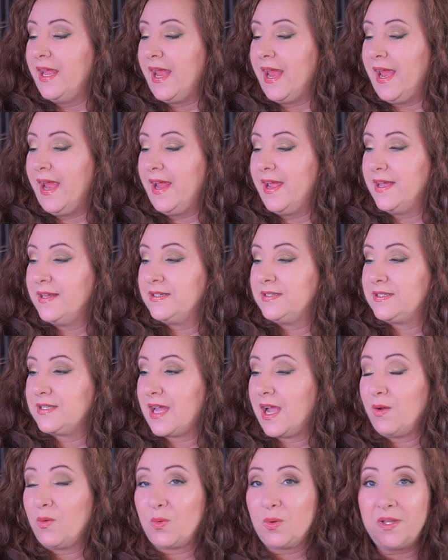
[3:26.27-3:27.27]
And
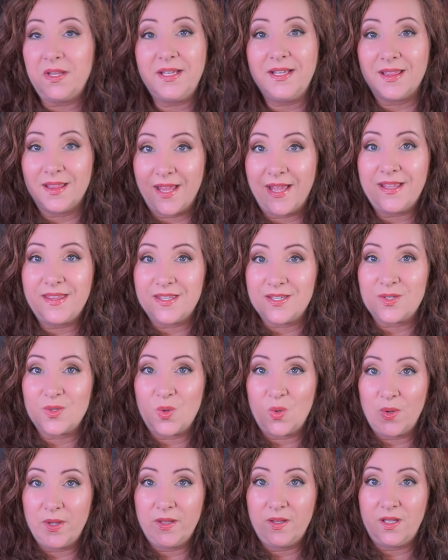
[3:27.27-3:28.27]
I really like this
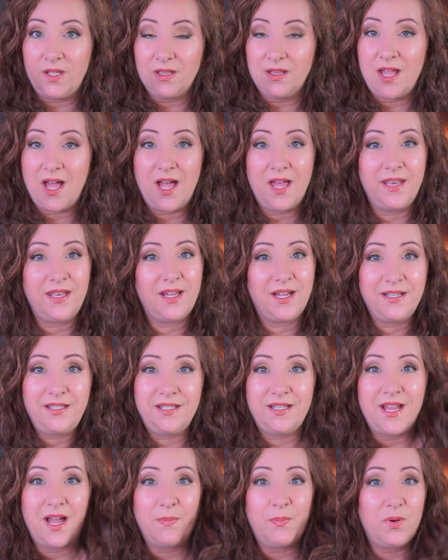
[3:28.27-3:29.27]
oil a lot. I
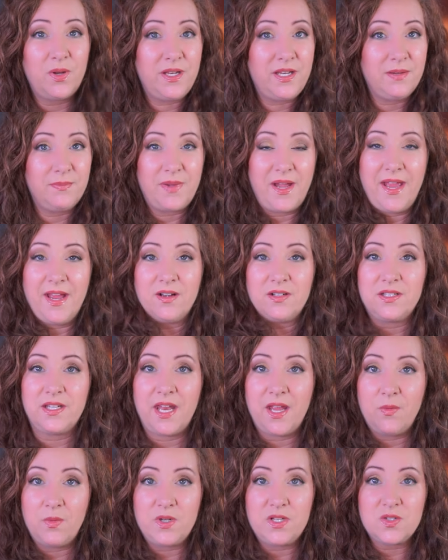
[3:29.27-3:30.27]
did not put it in my hair
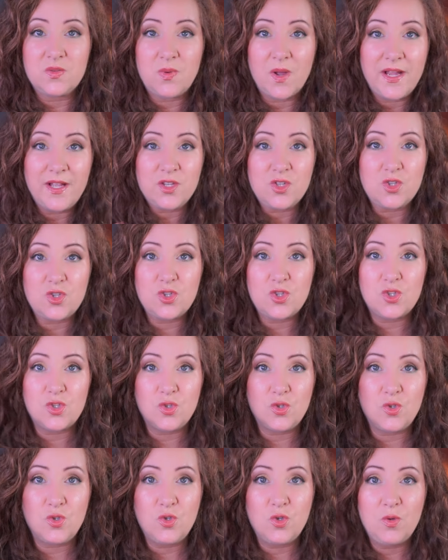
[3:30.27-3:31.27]
today, which is why it's
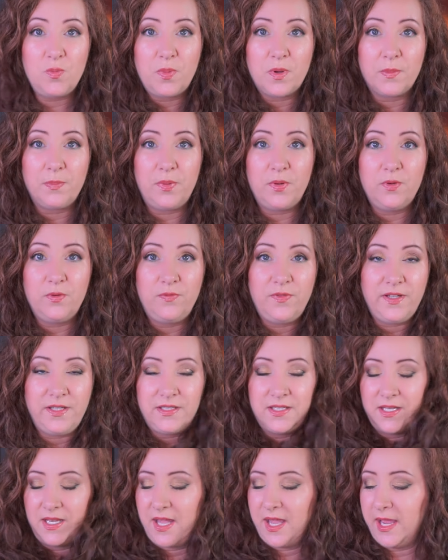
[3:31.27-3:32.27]
super poofy
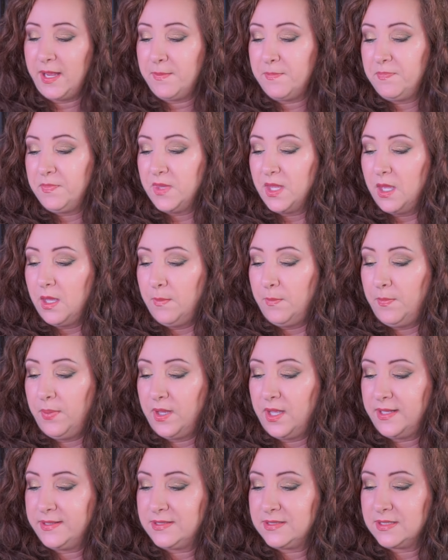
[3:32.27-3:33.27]
today.
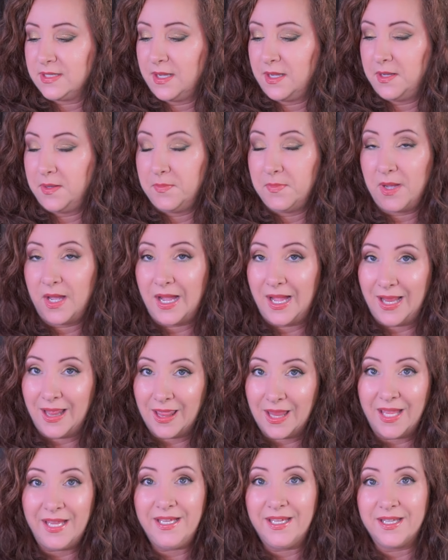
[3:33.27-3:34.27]
But um, I
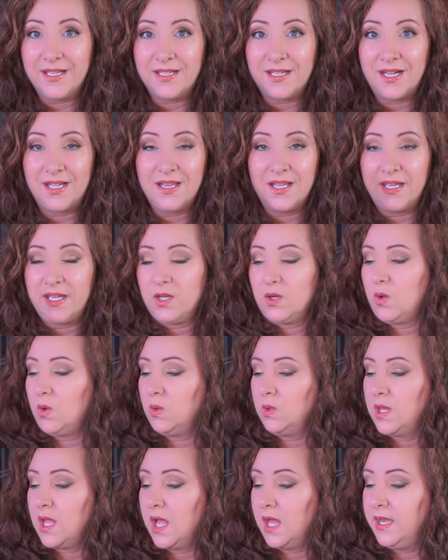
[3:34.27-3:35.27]
like it. I like it a
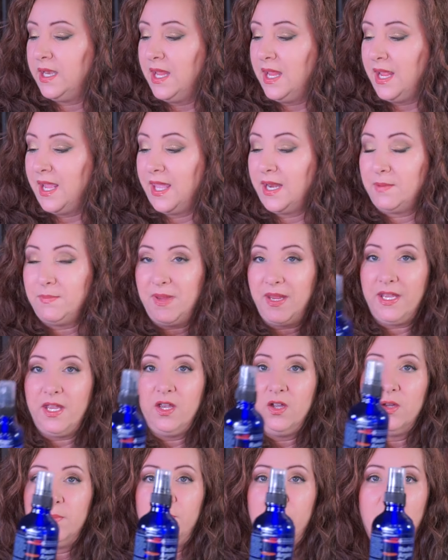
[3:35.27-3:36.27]
whole lot. And I'm
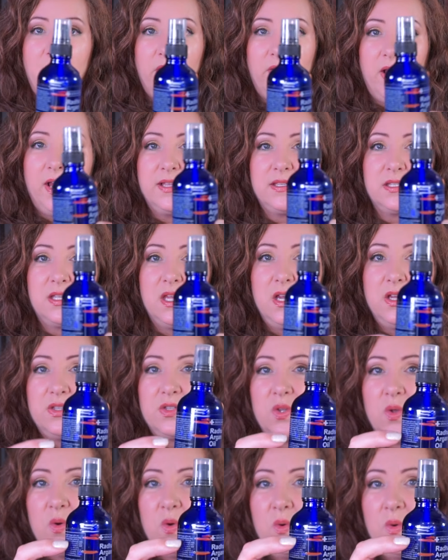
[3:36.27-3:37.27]
making good progress.
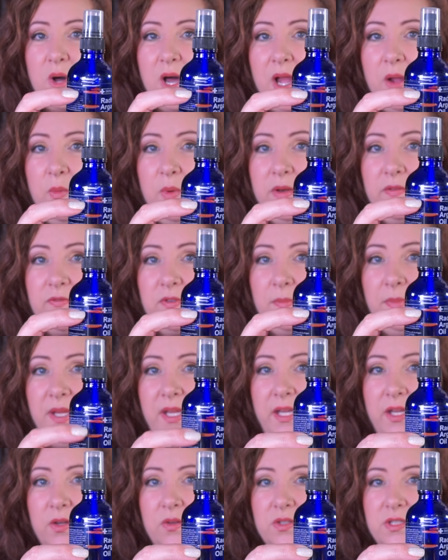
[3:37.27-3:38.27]
So I went from
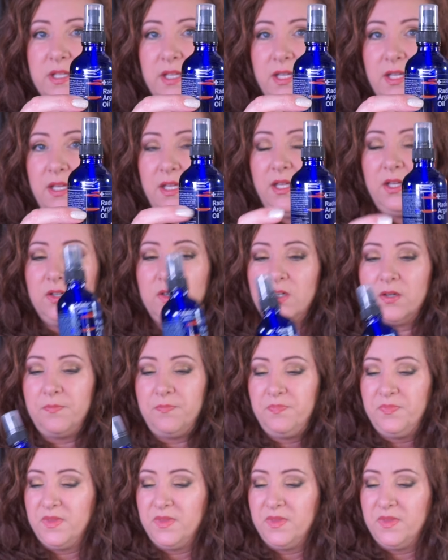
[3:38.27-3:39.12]
here to here.